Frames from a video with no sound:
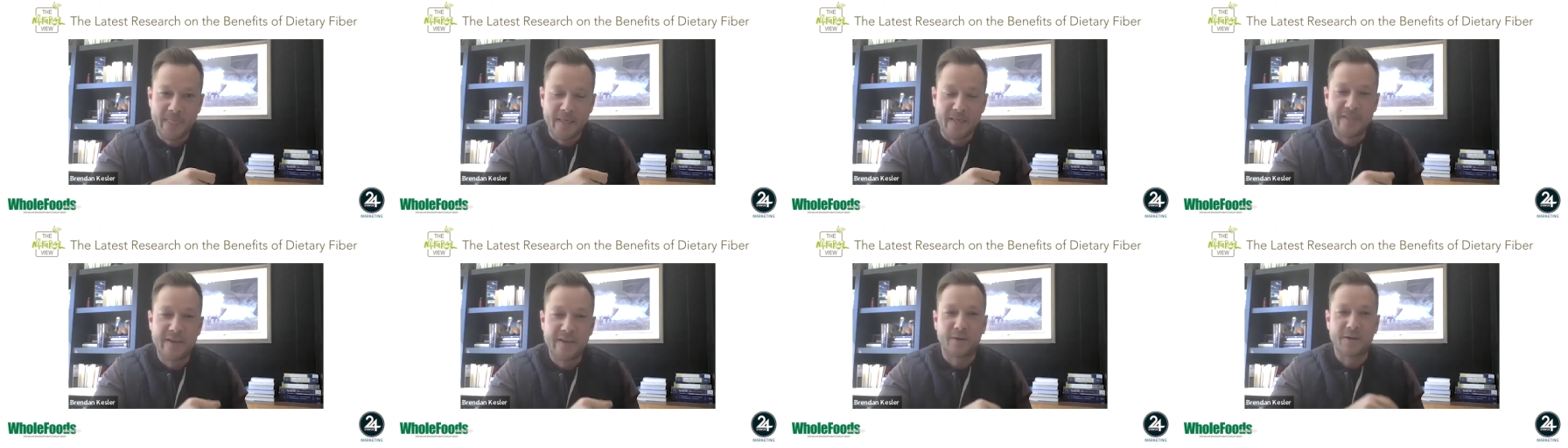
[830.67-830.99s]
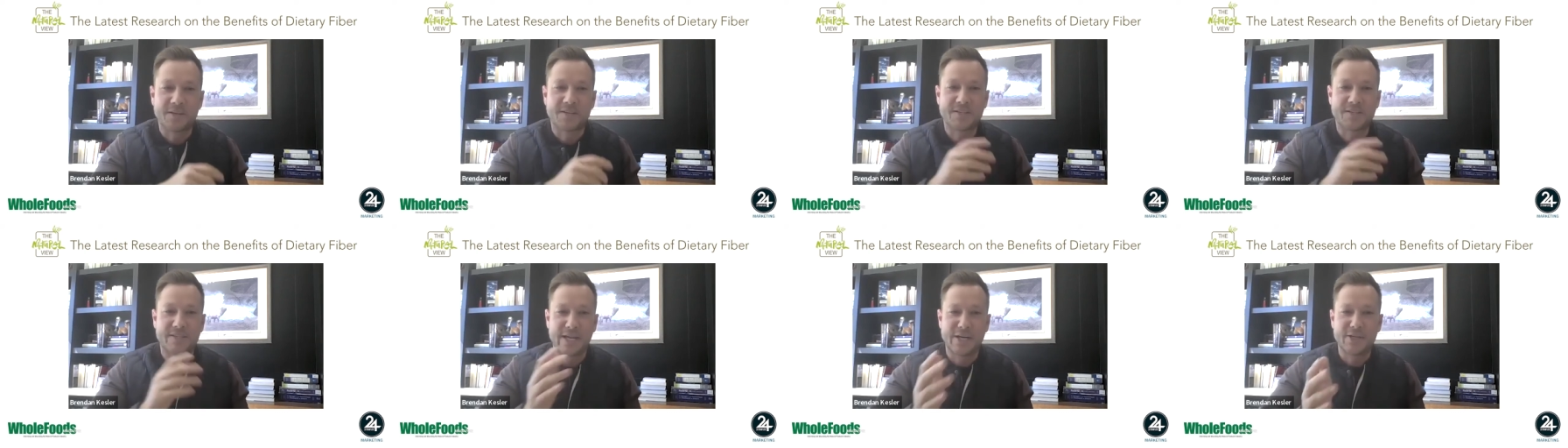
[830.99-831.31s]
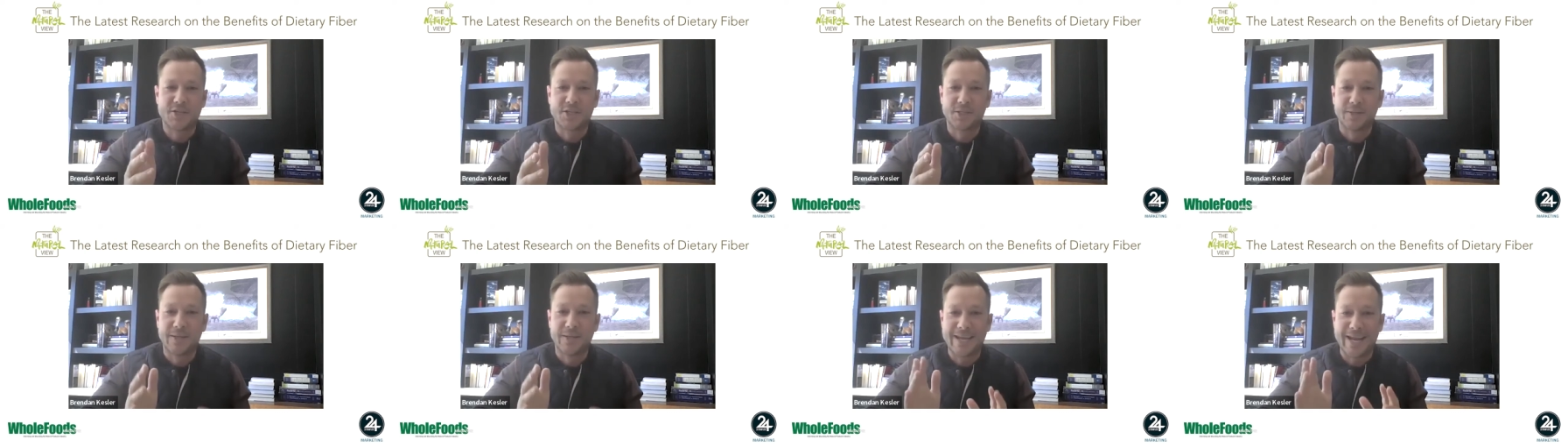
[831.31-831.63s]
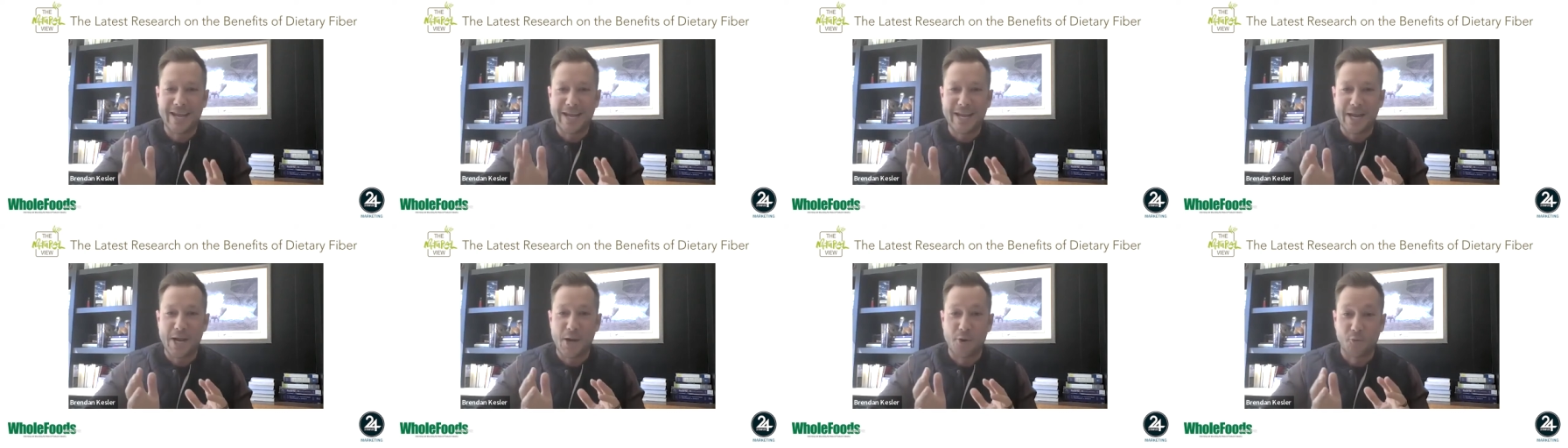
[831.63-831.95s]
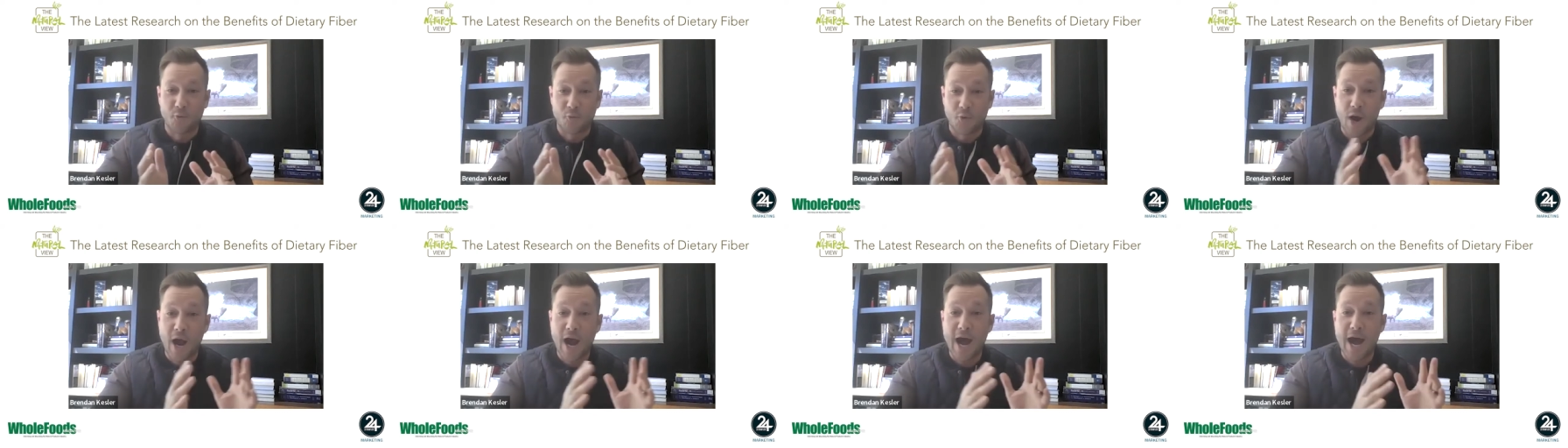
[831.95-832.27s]
they're essentially getting a
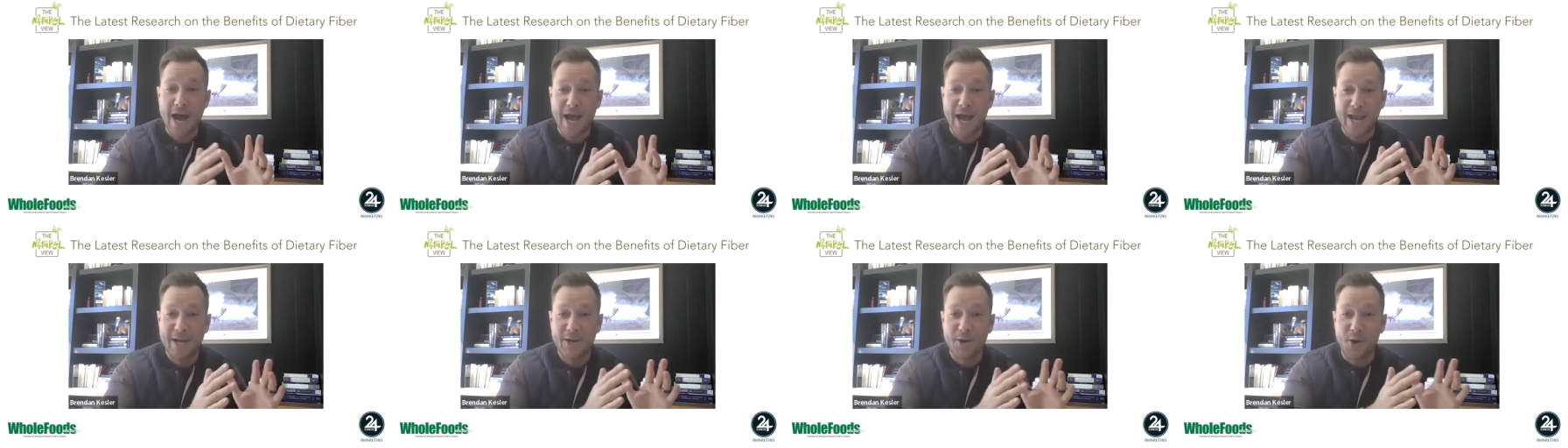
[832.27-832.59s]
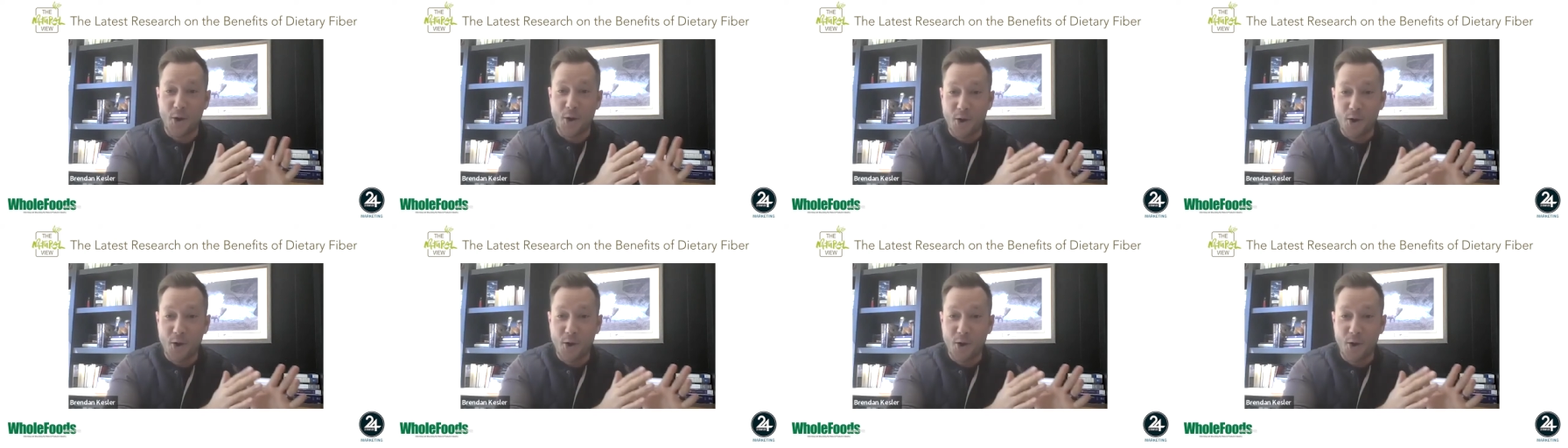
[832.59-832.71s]
ride